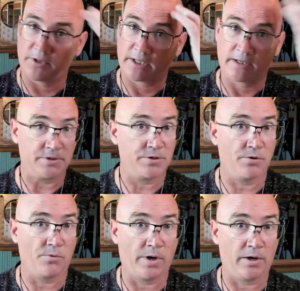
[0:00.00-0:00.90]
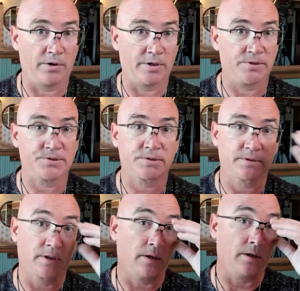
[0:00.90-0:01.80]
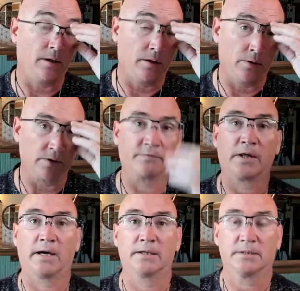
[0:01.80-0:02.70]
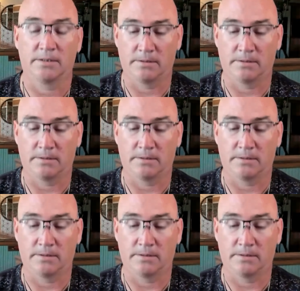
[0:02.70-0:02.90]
that come into your awareness, all of that.